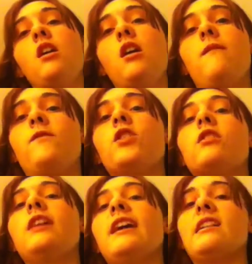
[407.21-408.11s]
If
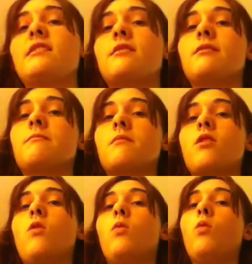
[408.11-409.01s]
you're late
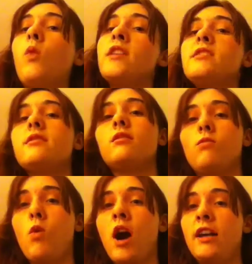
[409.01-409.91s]
once in a
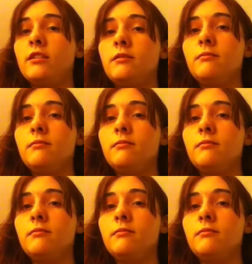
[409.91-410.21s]
while,